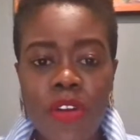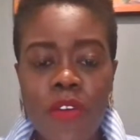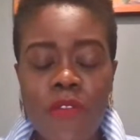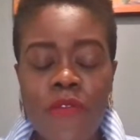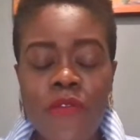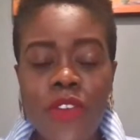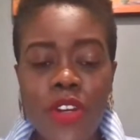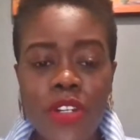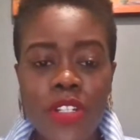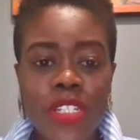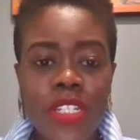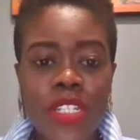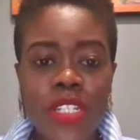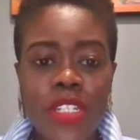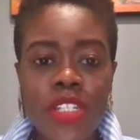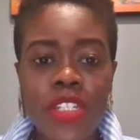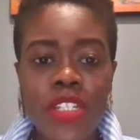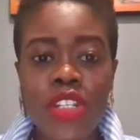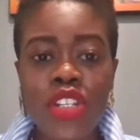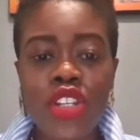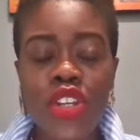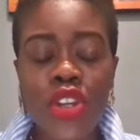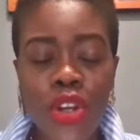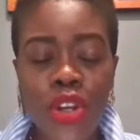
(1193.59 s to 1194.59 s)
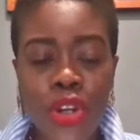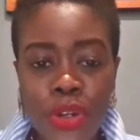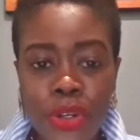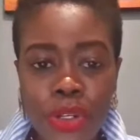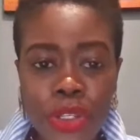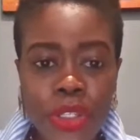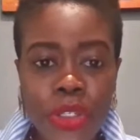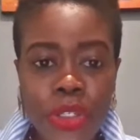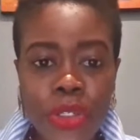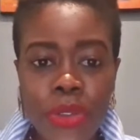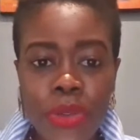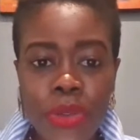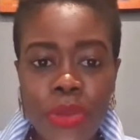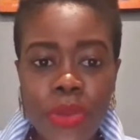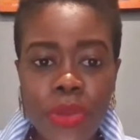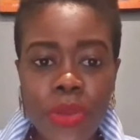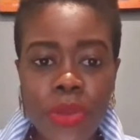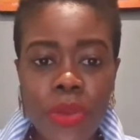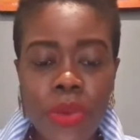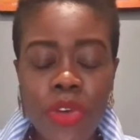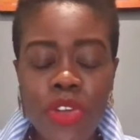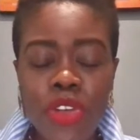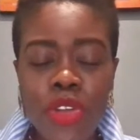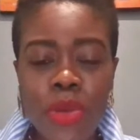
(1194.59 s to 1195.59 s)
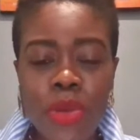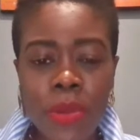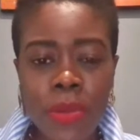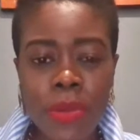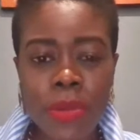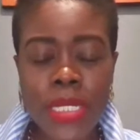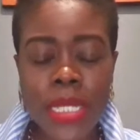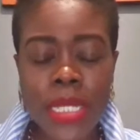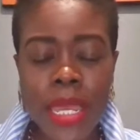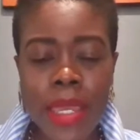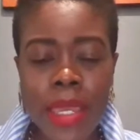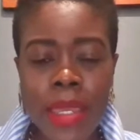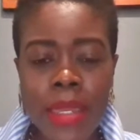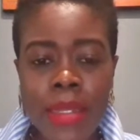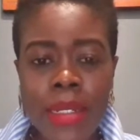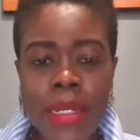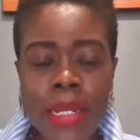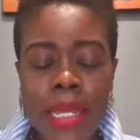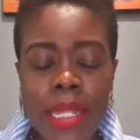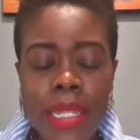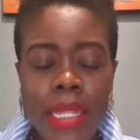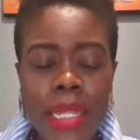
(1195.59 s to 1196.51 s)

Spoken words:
versus deter you. You know what I'm saying?